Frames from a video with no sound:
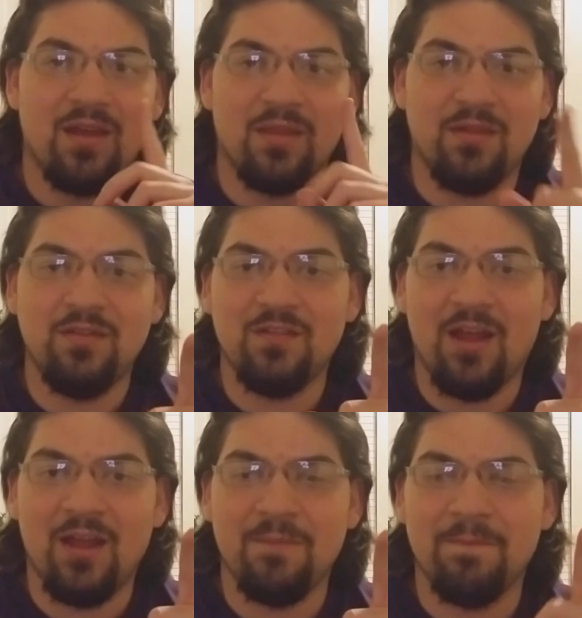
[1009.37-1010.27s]
this
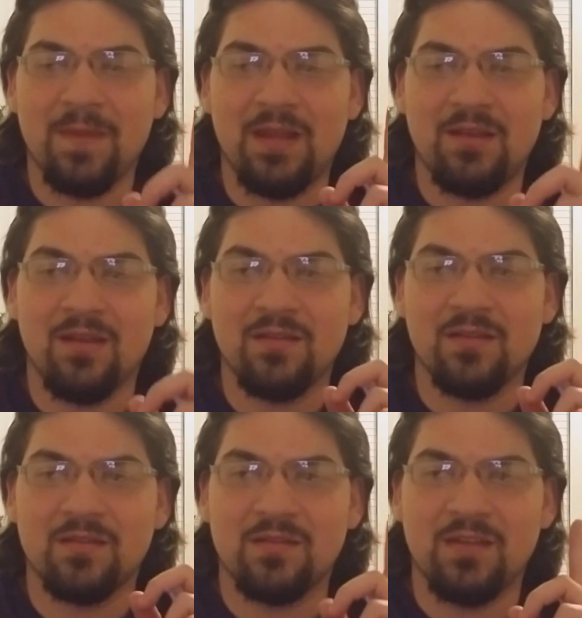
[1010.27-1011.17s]
time he
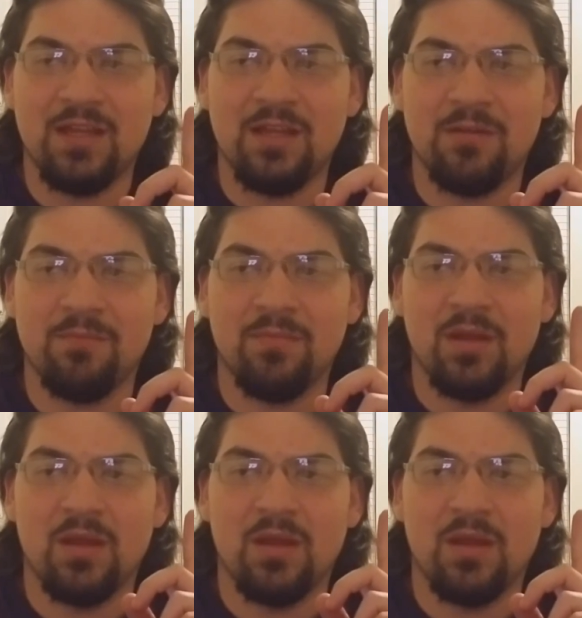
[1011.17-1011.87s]
doesn't seem